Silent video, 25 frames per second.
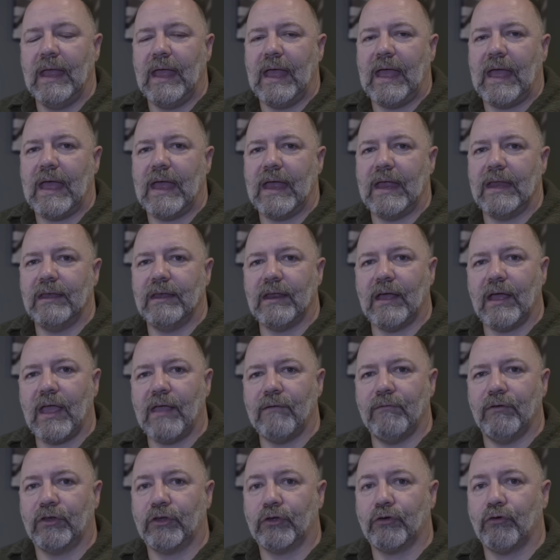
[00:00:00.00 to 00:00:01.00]
and I
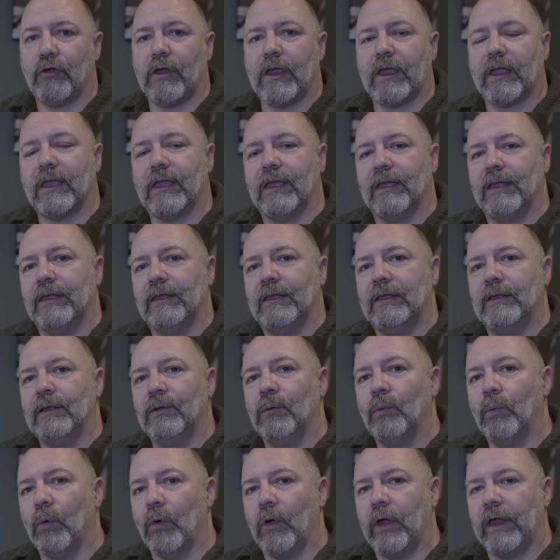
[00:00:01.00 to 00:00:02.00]
have a trick
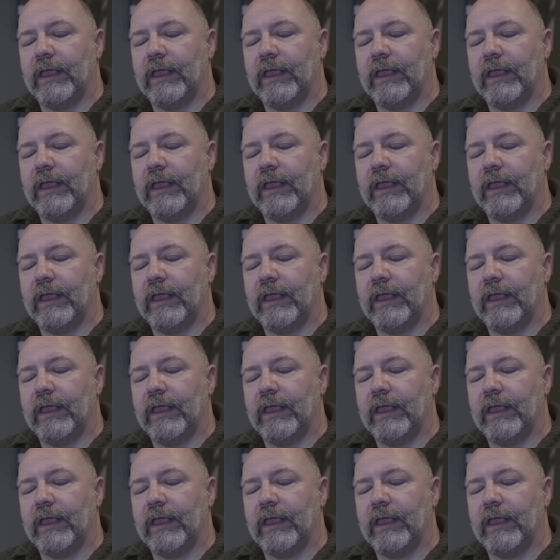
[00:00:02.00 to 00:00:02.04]
where